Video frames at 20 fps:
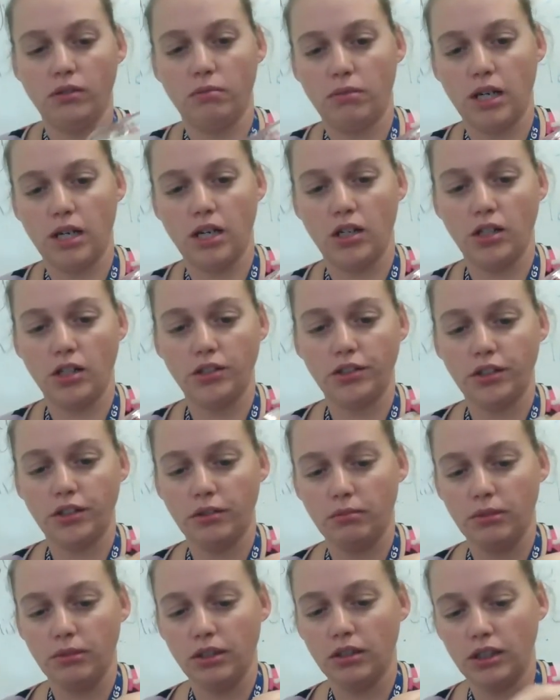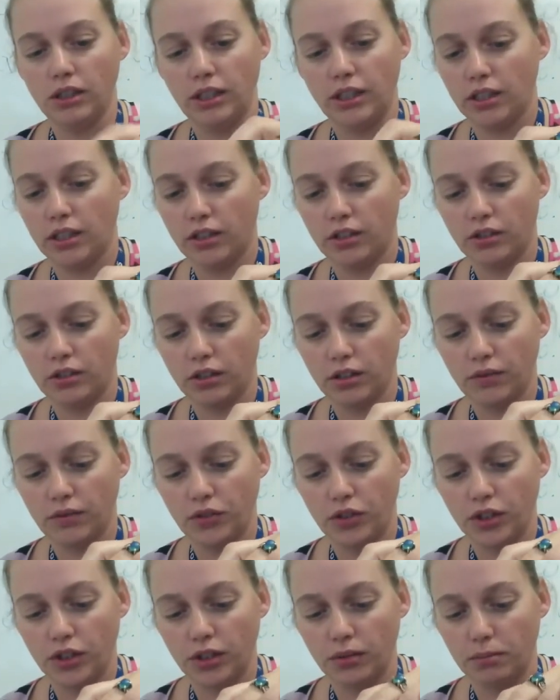my 100 milliliters of
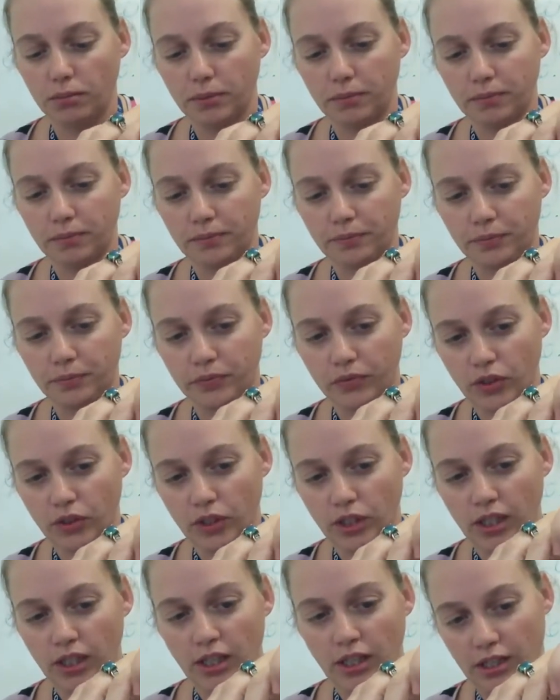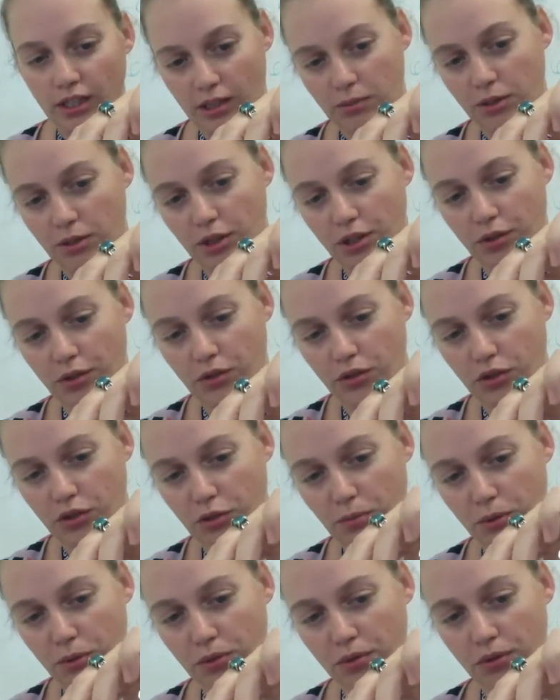syrup. Now I'm going to use a
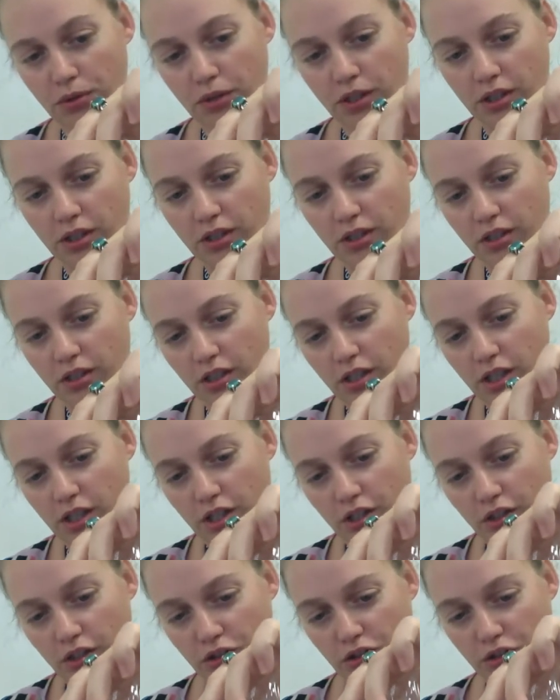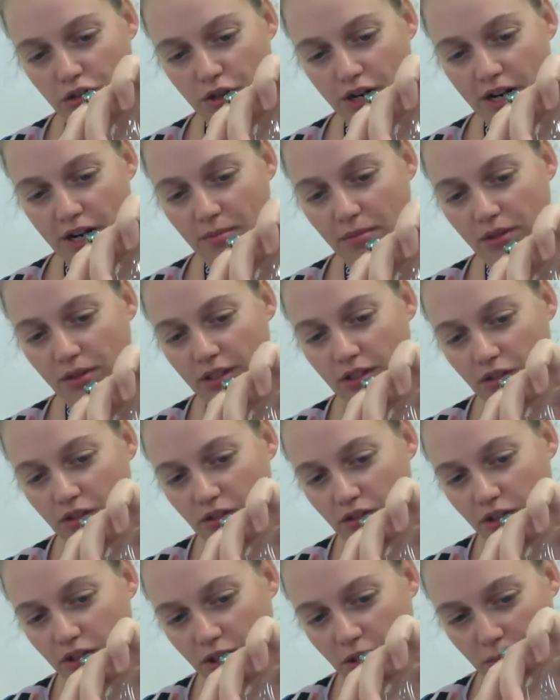spoon to scrape this
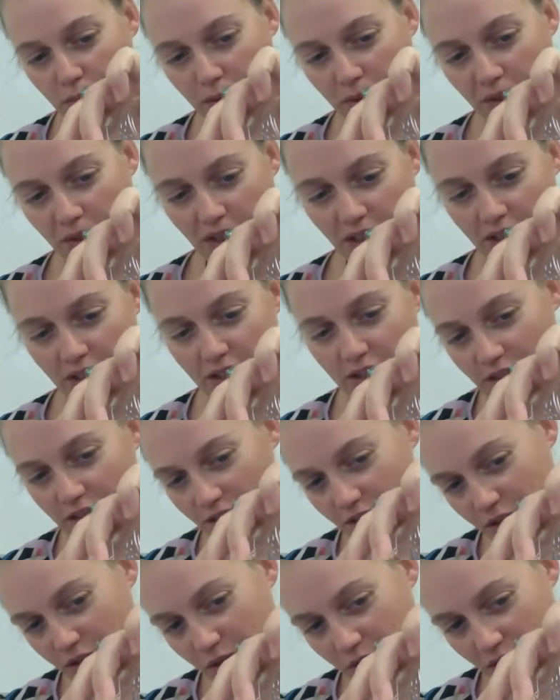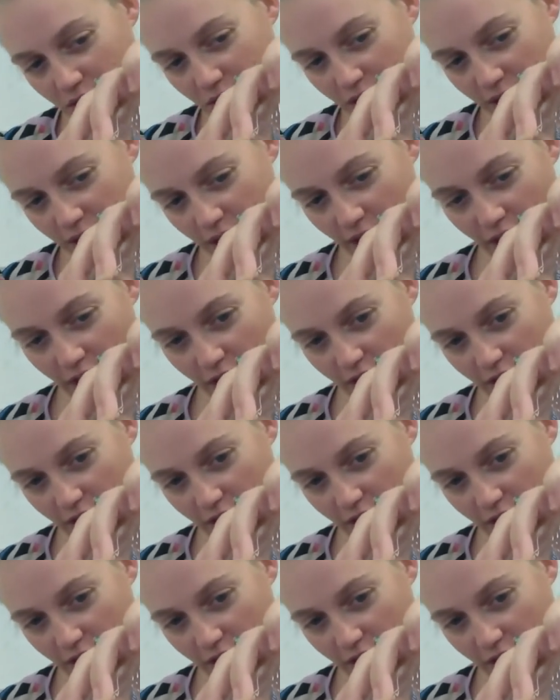syrup into the egg.